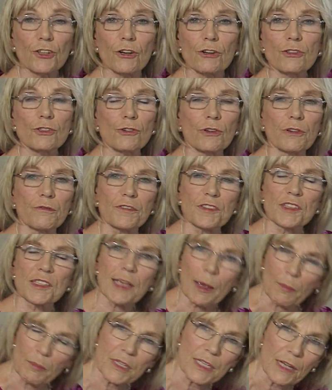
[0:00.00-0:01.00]
goes on for
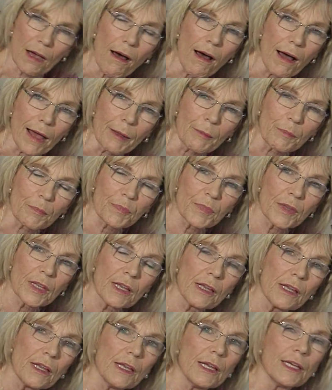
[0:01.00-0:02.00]
some time.
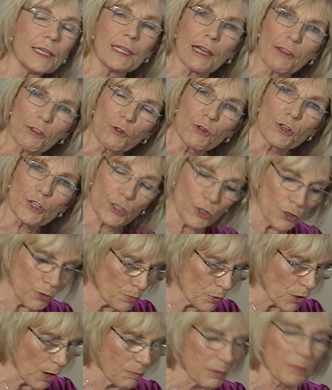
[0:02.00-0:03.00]
Now, there are two
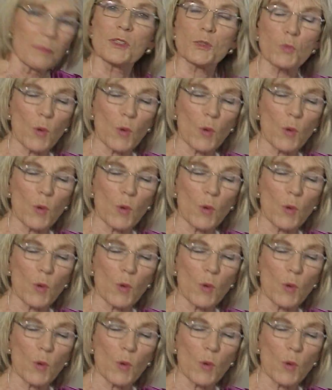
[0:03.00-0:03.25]
problems.